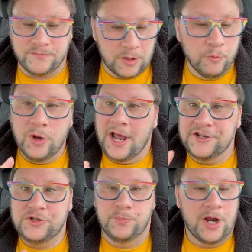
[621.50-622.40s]
What I
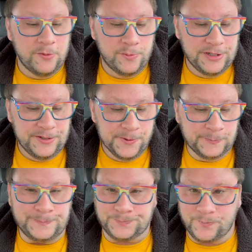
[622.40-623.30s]
should probably
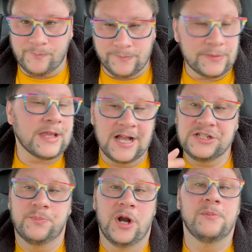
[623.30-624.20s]
do, I
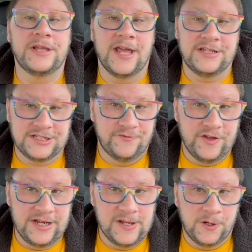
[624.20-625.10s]
should probably end this
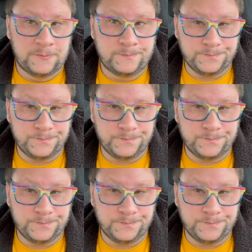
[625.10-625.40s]
video